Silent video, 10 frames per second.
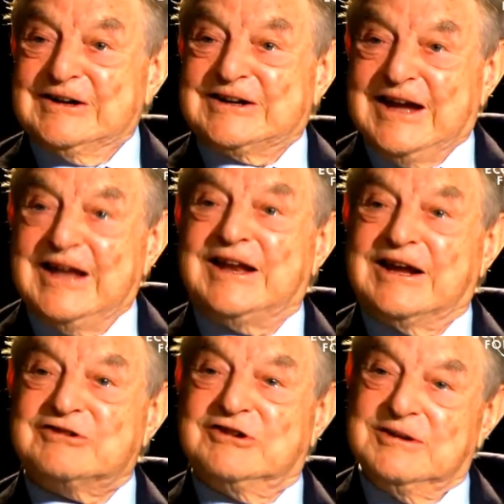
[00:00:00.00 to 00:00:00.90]
can
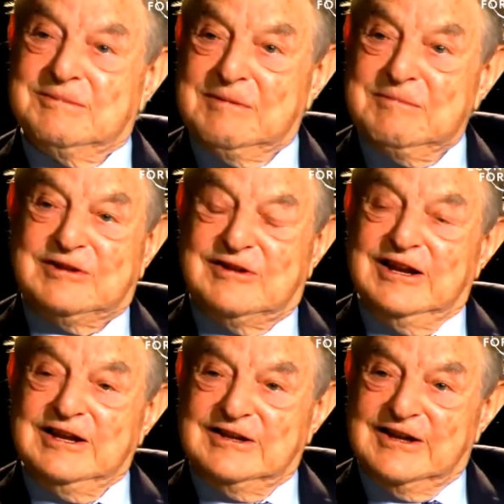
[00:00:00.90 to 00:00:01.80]
actually be
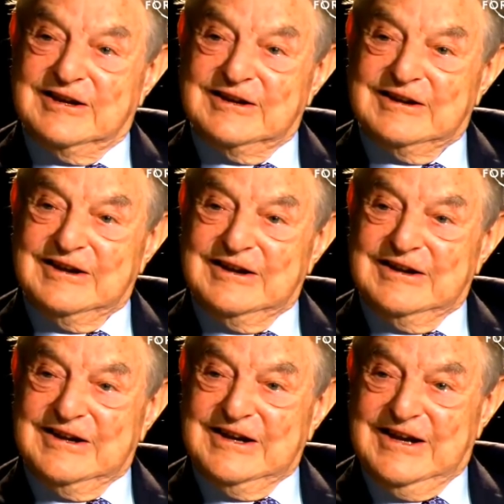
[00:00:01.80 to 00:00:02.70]
misleading
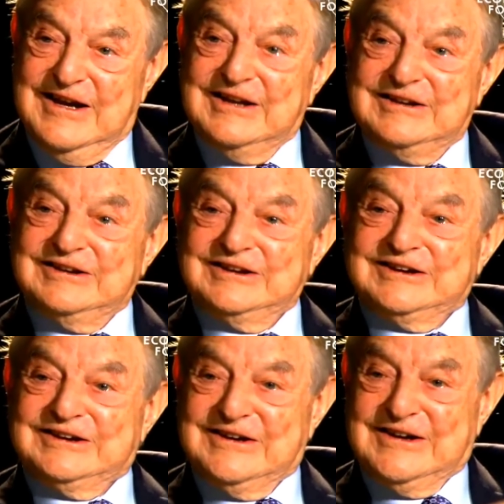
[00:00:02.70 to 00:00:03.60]
in
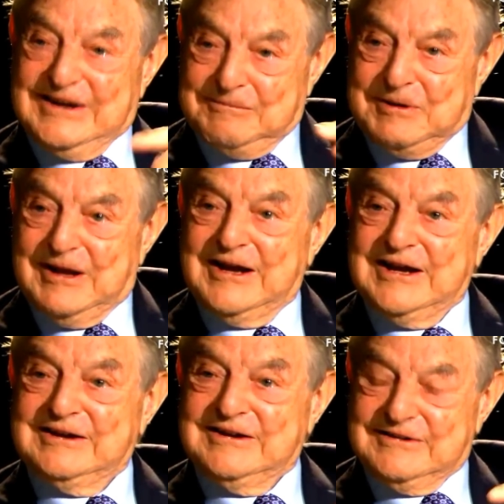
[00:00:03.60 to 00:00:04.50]

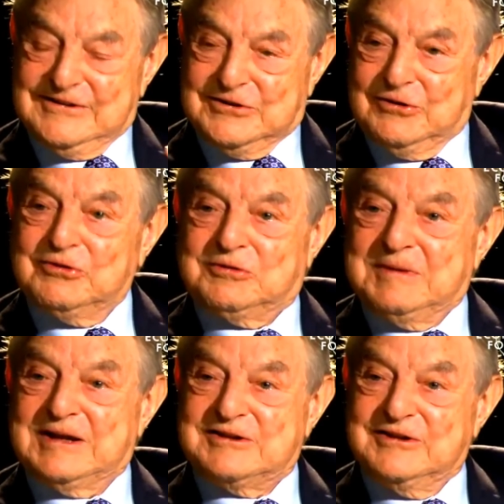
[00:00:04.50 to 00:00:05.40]
applying those
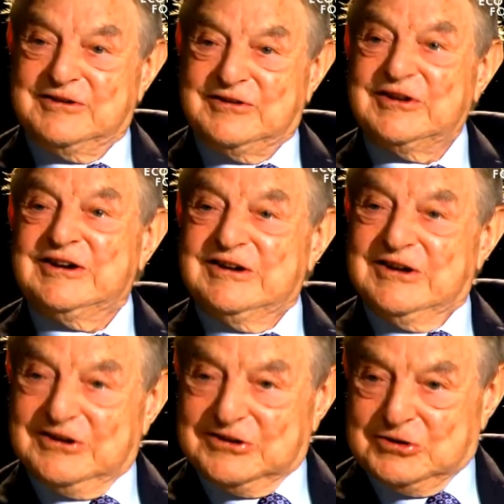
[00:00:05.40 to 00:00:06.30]
methods
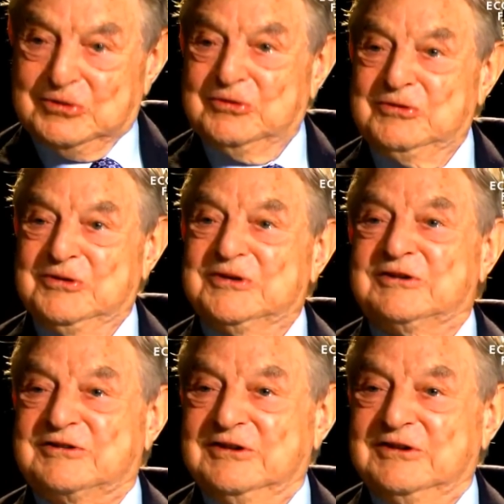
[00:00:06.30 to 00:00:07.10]
to the